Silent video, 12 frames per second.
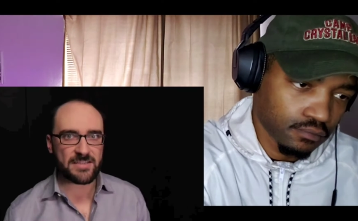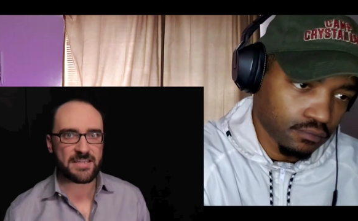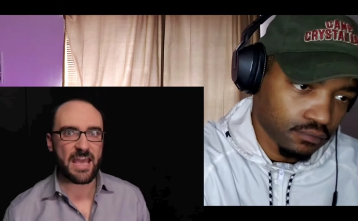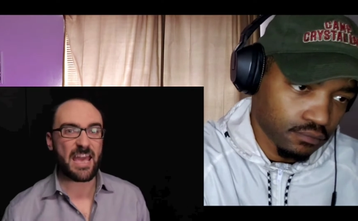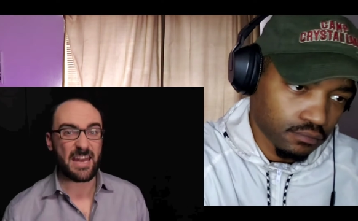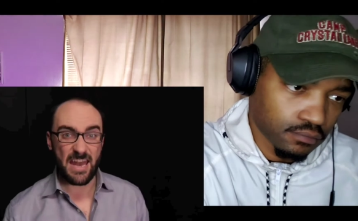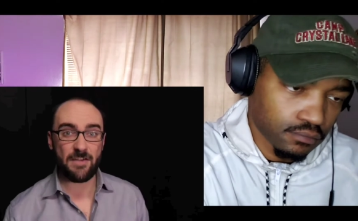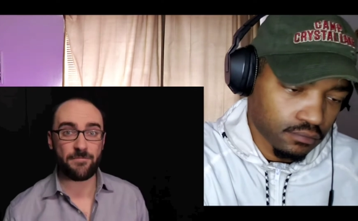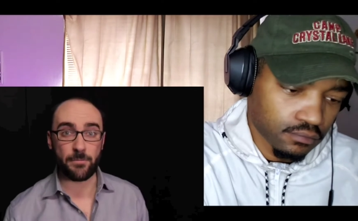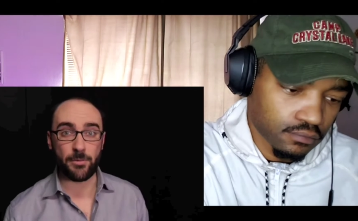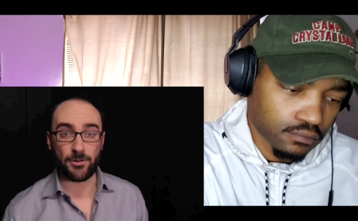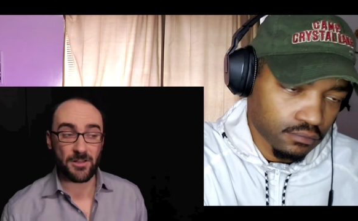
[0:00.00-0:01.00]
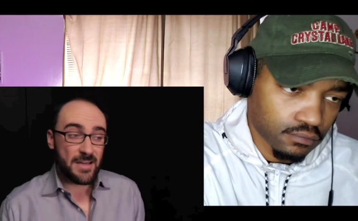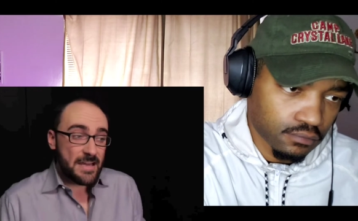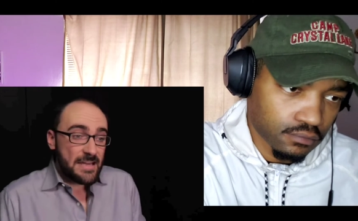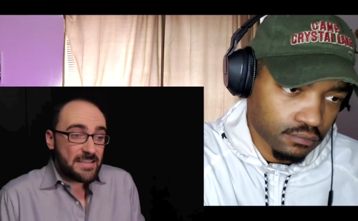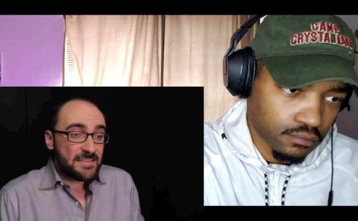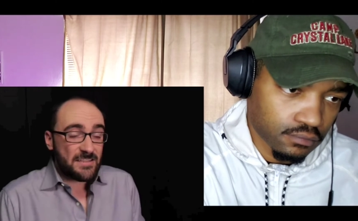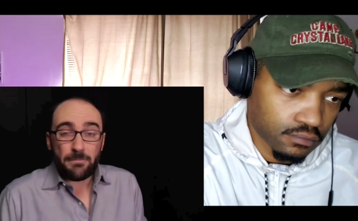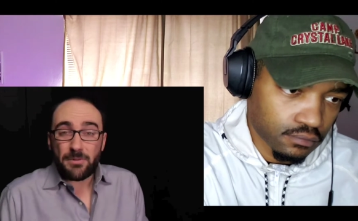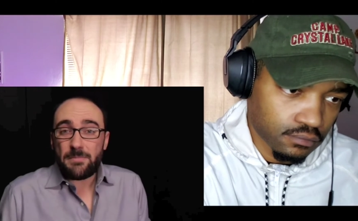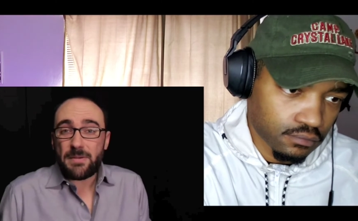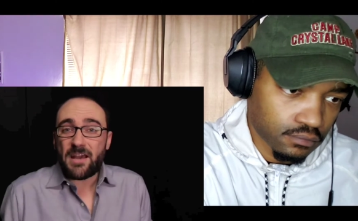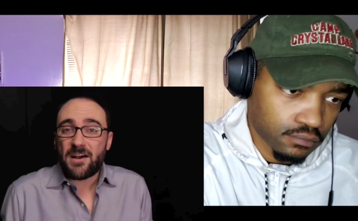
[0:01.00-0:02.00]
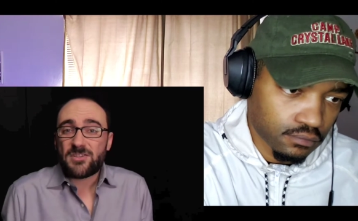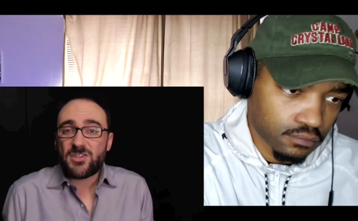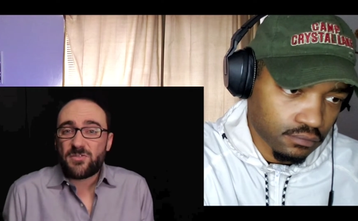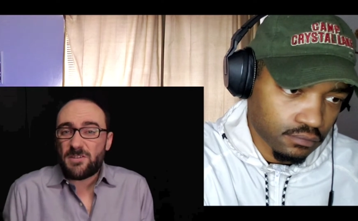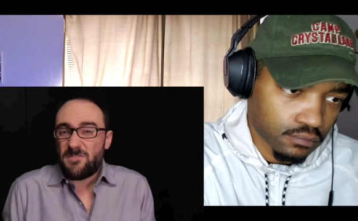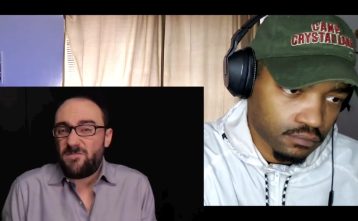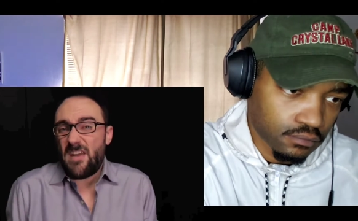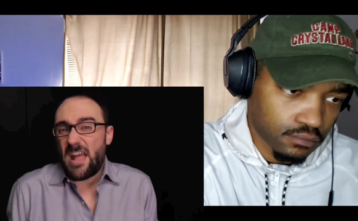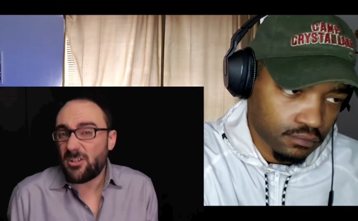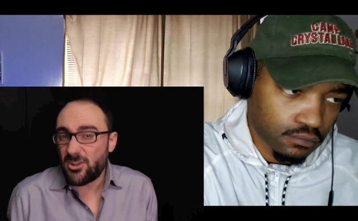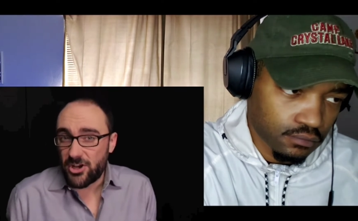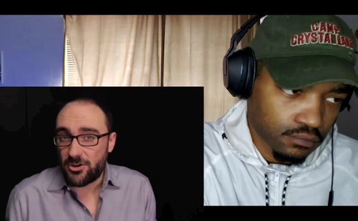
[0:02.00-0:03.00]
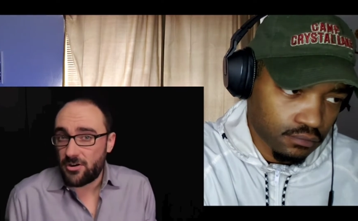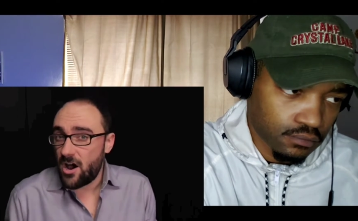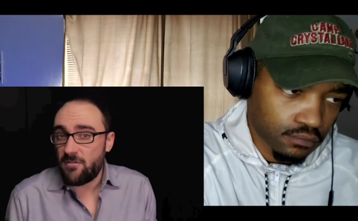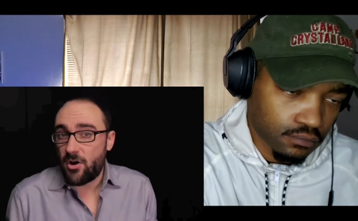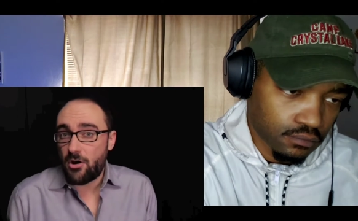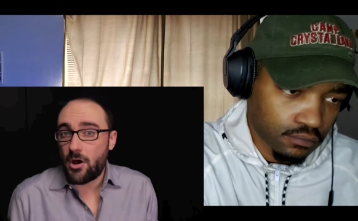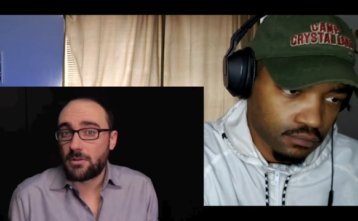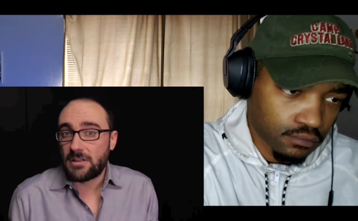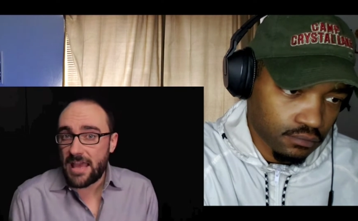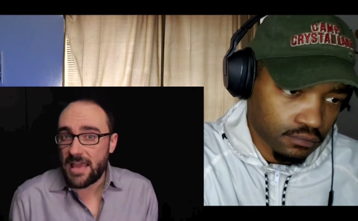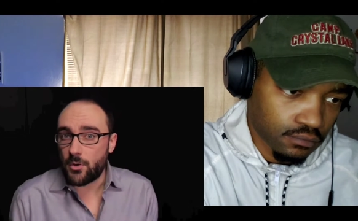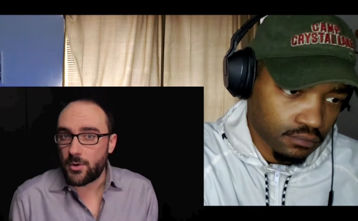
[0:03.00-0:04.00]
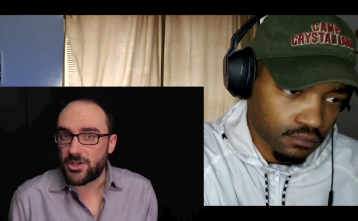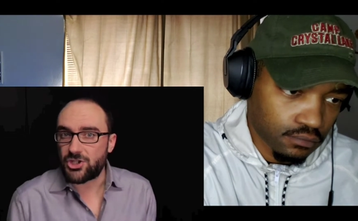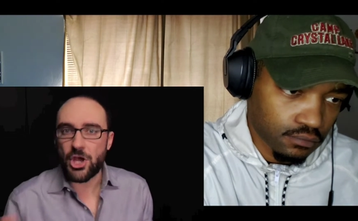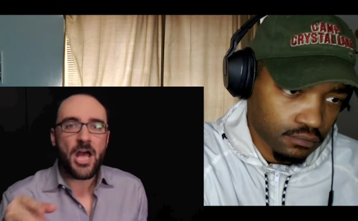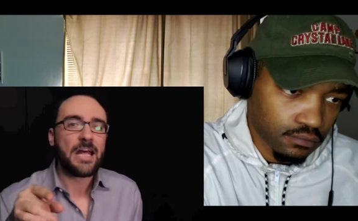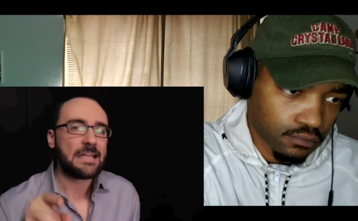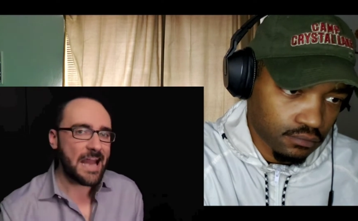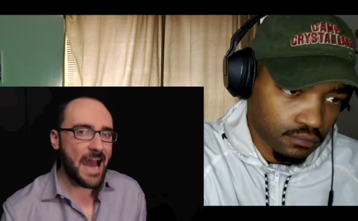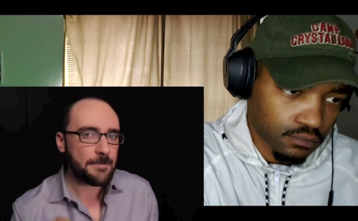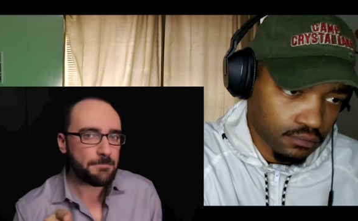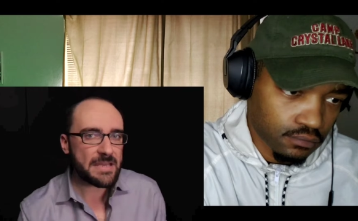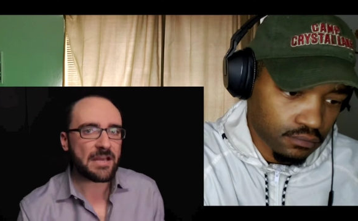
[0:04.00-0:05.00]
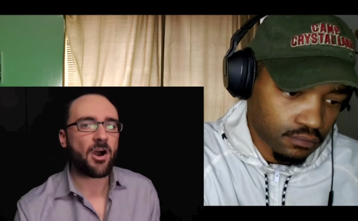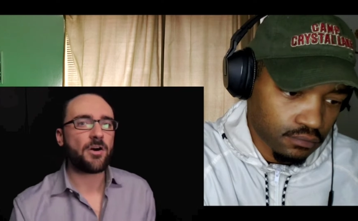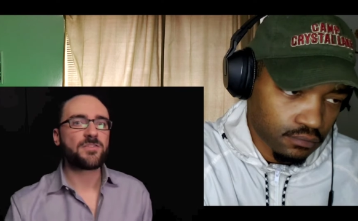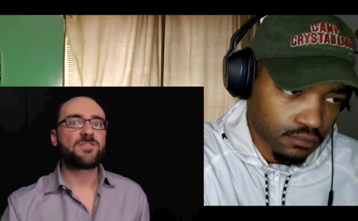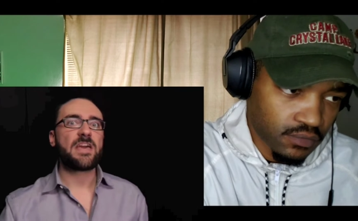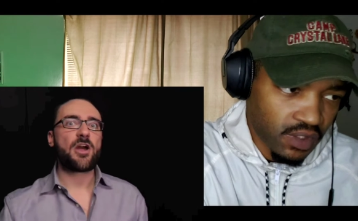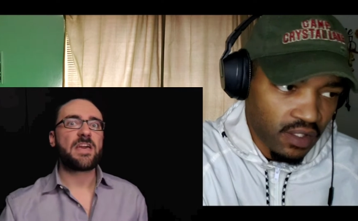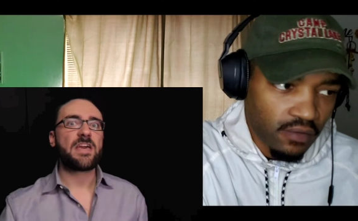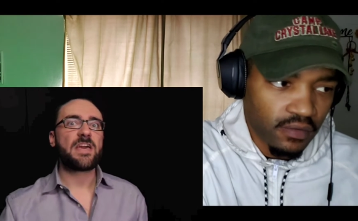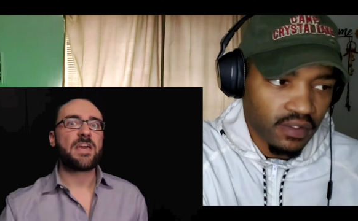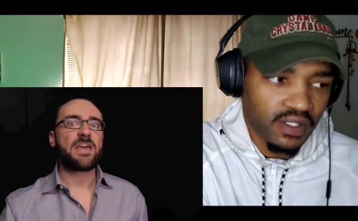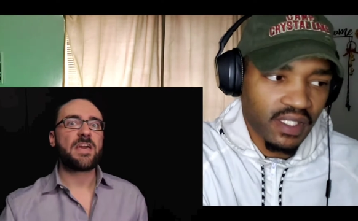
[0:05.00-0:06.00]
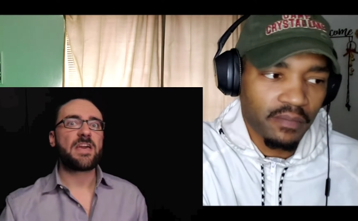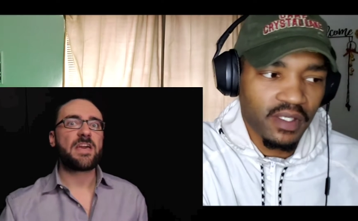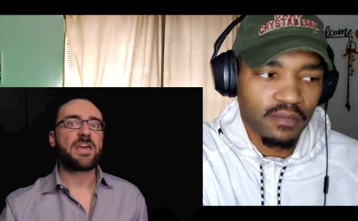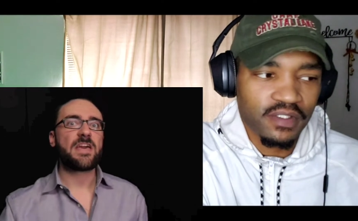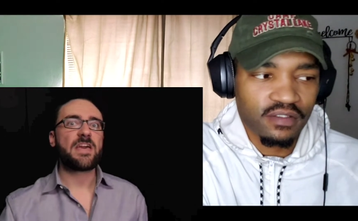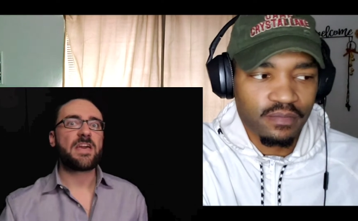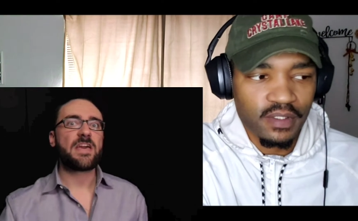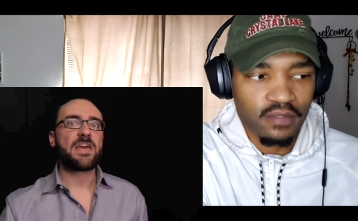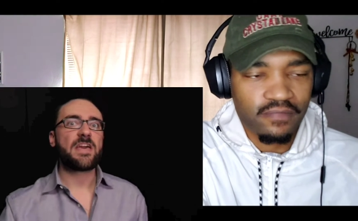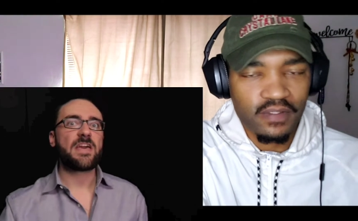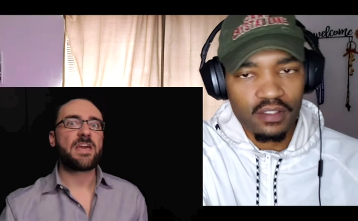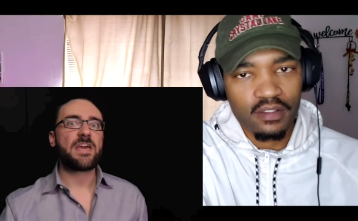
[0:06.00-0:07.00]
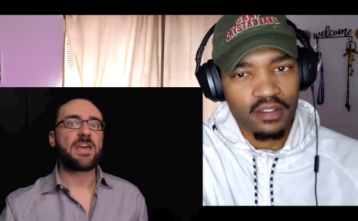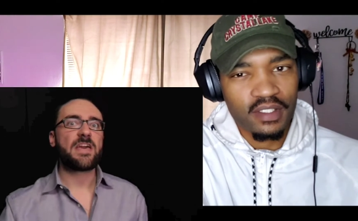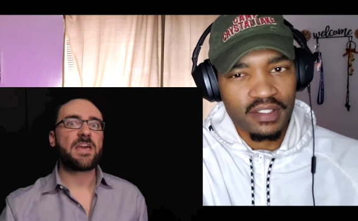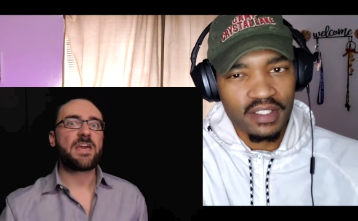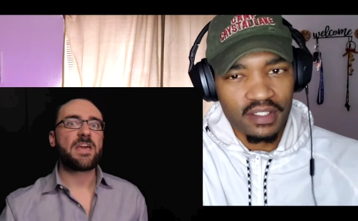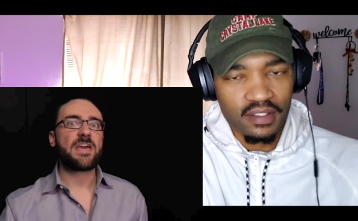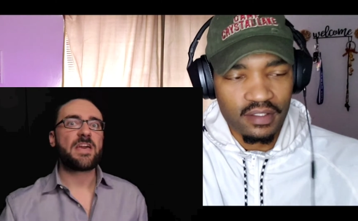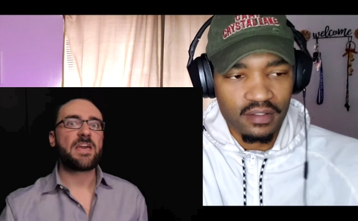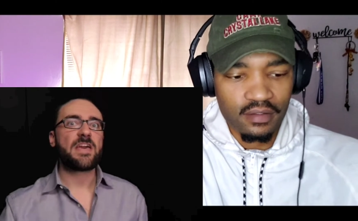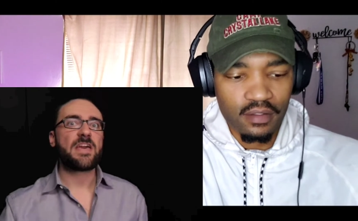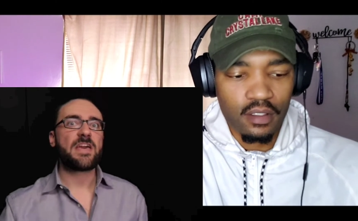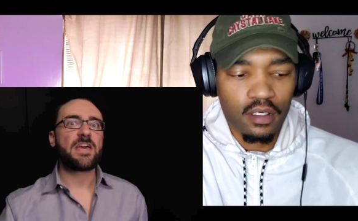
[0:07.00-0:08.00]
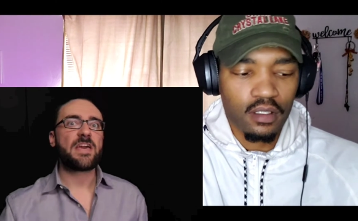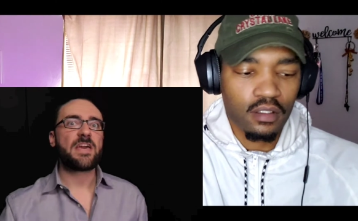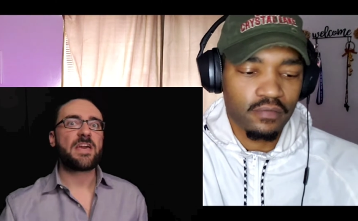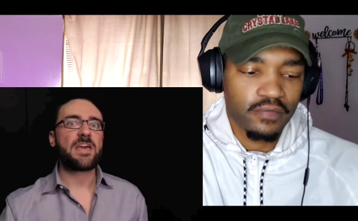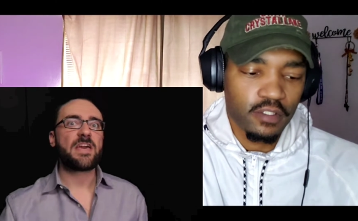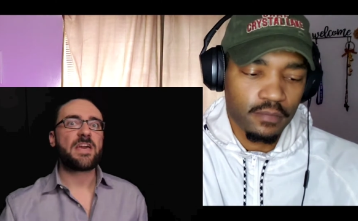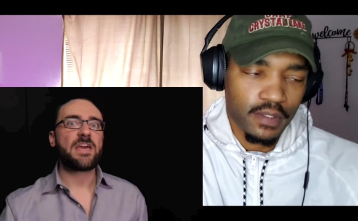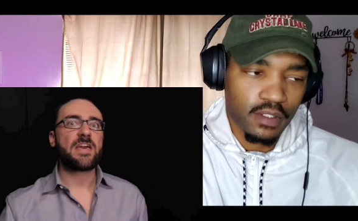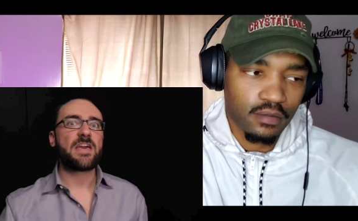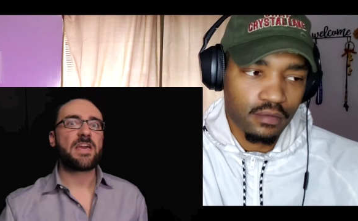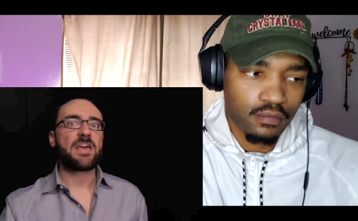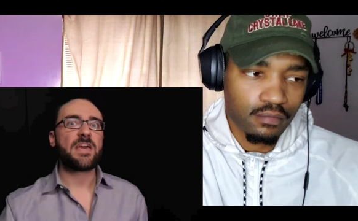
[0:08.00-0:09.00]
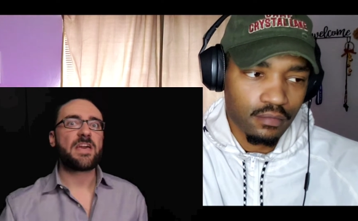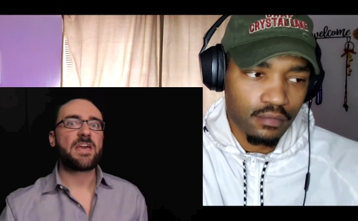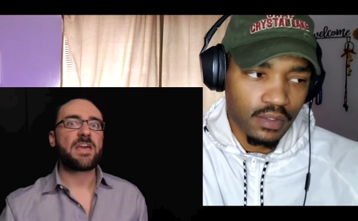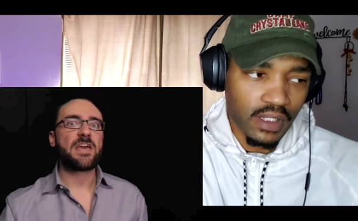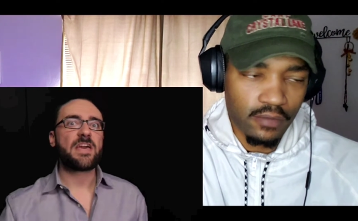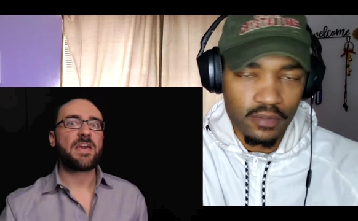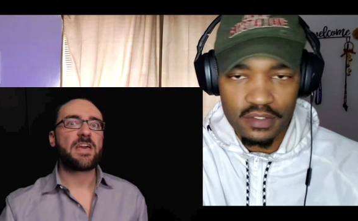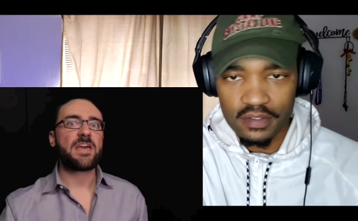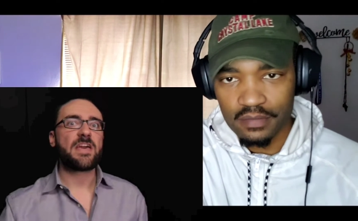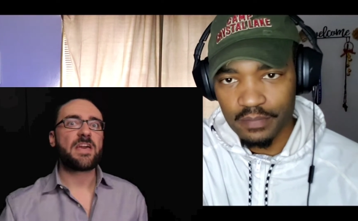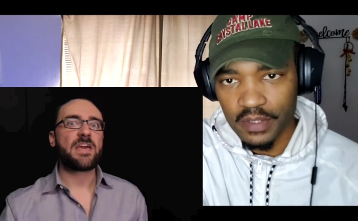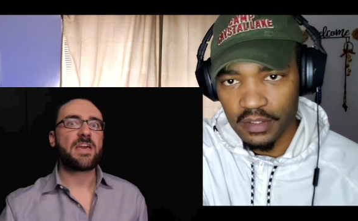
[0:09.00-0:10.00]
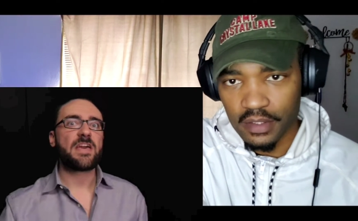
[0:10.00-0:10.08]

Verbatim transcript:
Speaker 1: private and ineffable simply because of a failure of our own language, not because...
Speaker 2: Well, then that might just be a failure, I think, in all of human language,